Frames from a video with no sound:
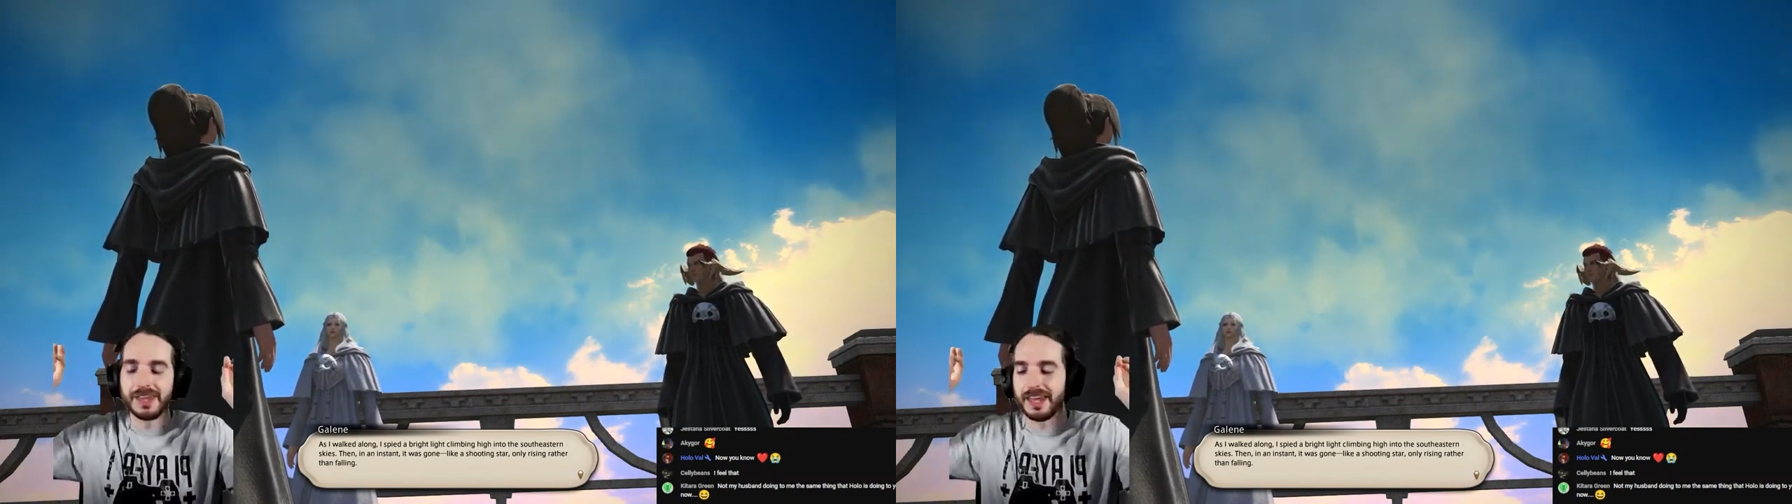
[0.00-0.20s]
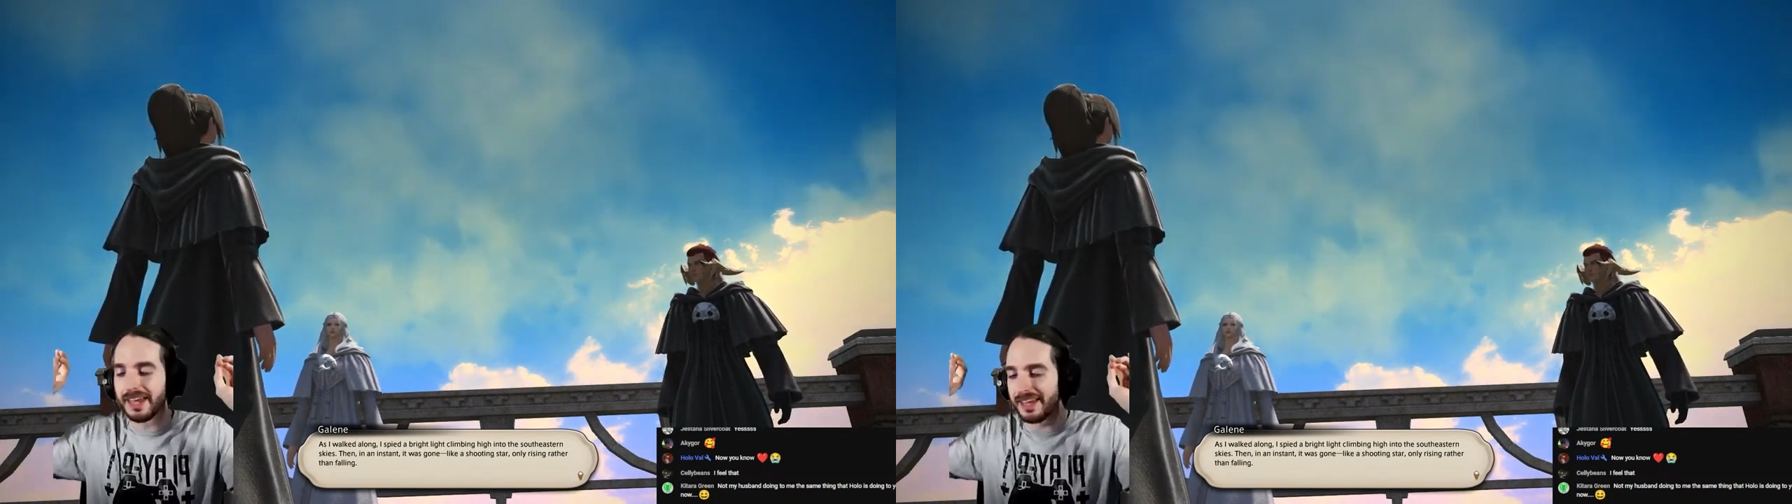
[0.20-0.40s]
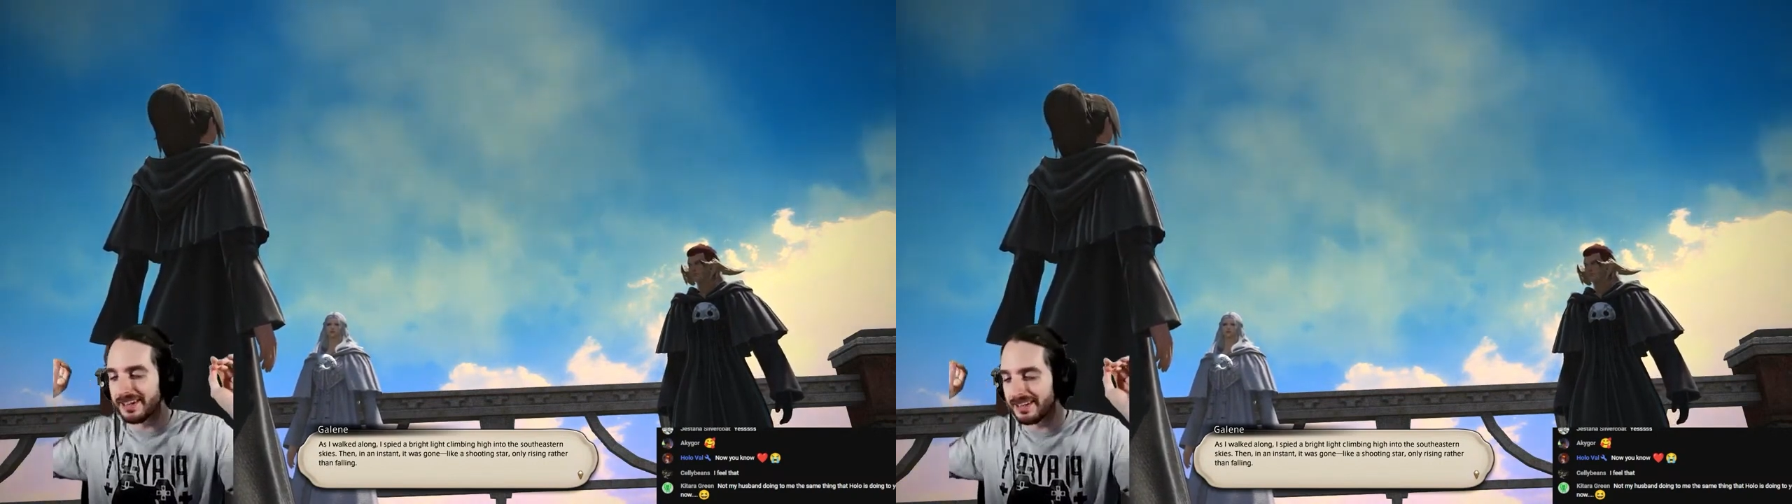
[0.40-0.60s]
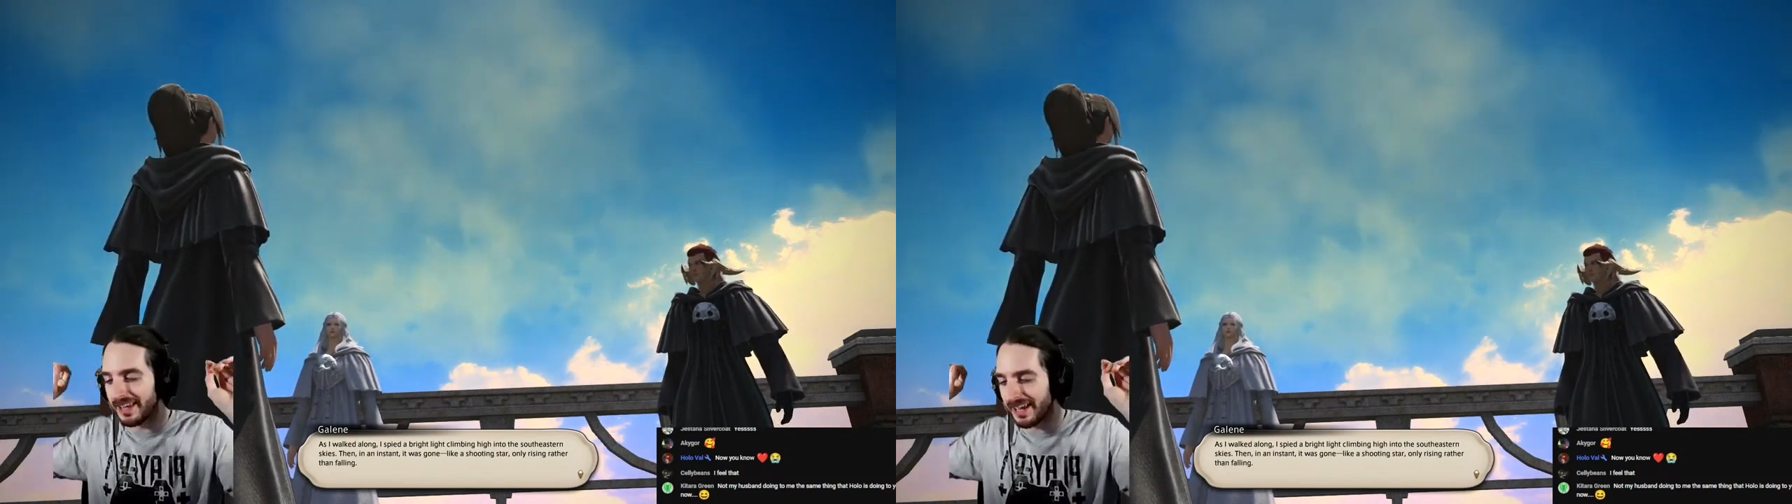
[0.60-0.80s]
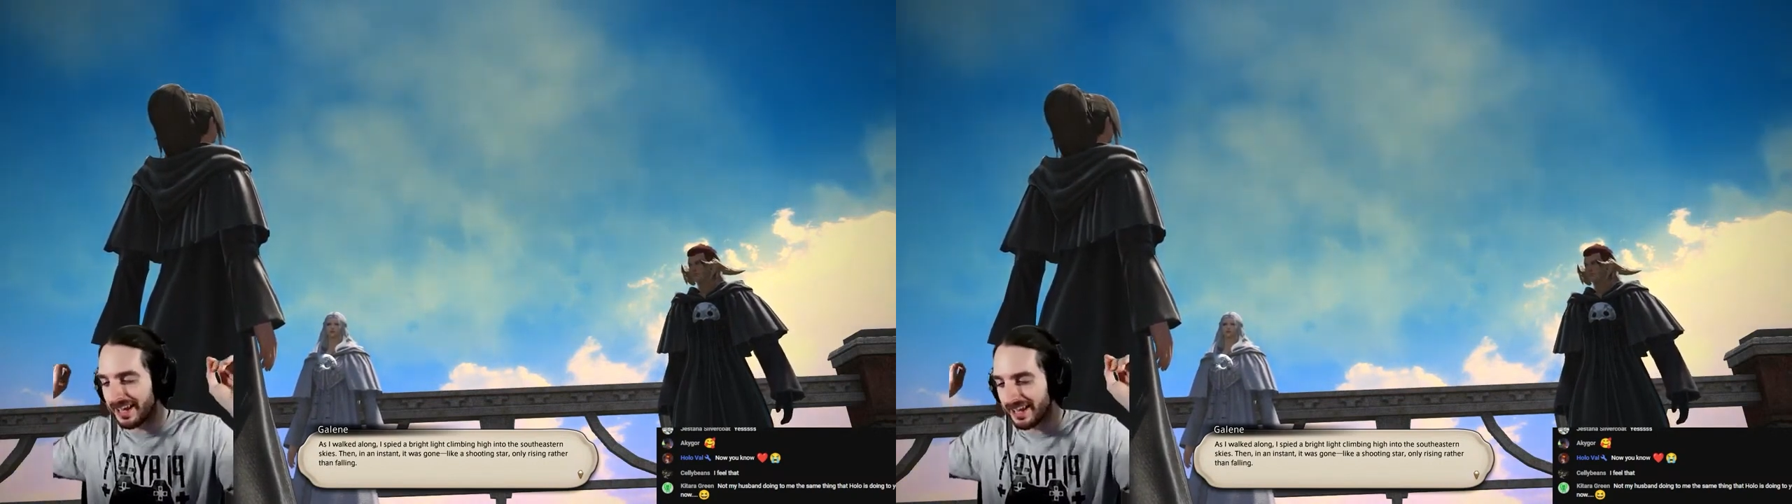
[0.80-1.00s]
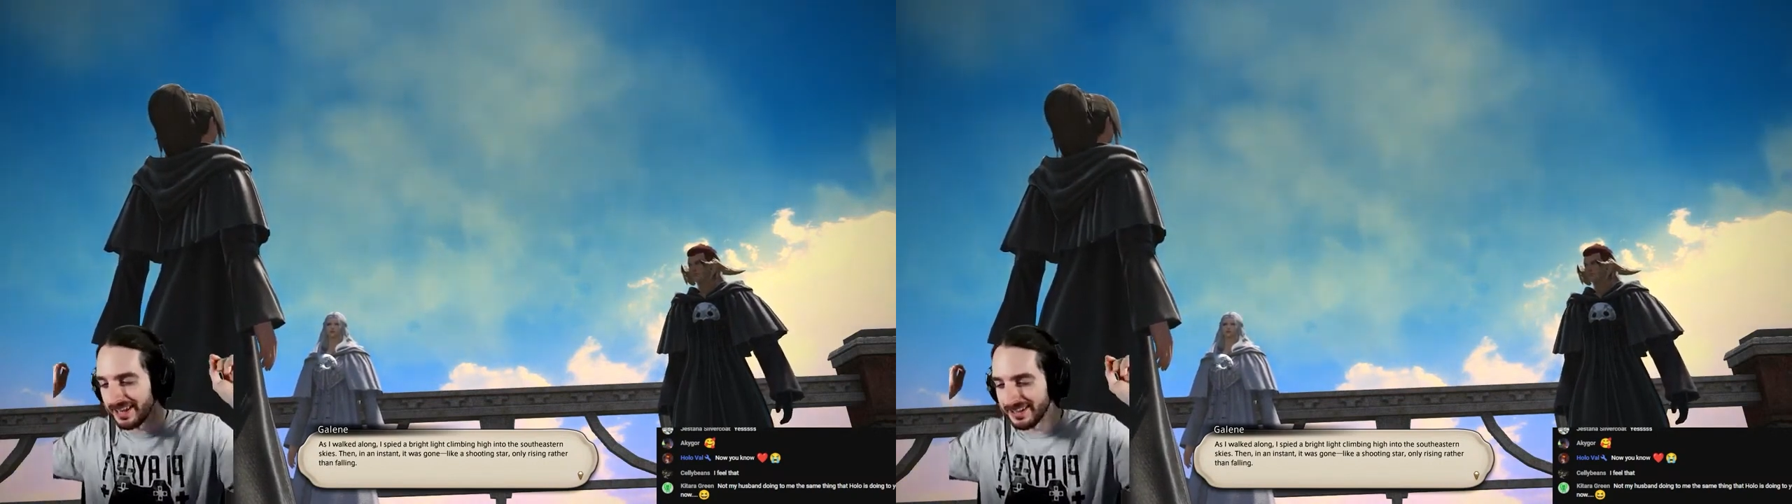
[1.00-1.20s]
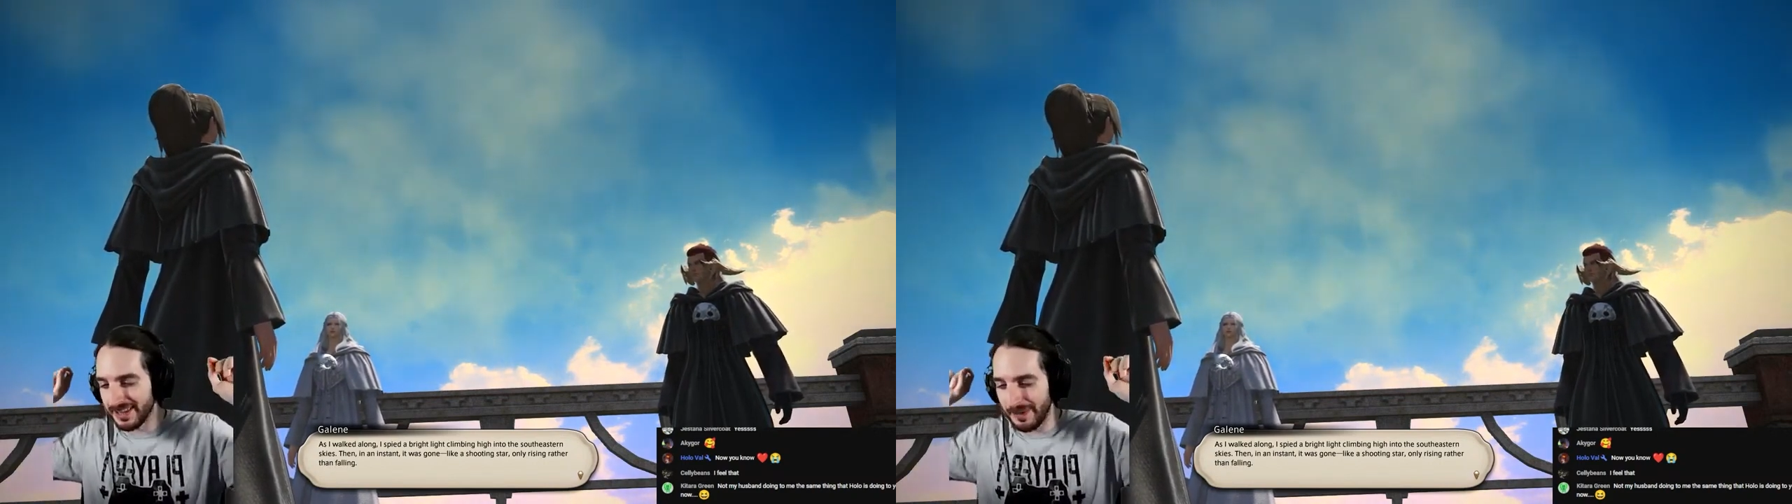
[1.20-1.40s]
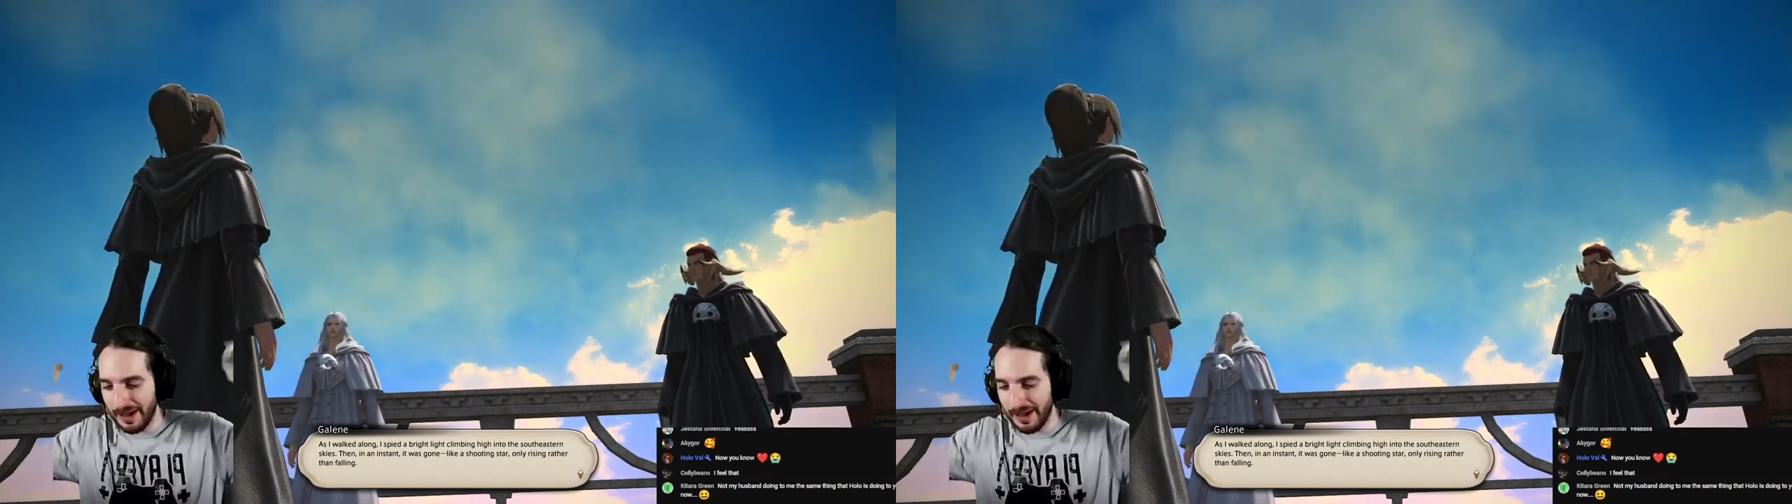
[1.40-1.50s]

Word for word: and them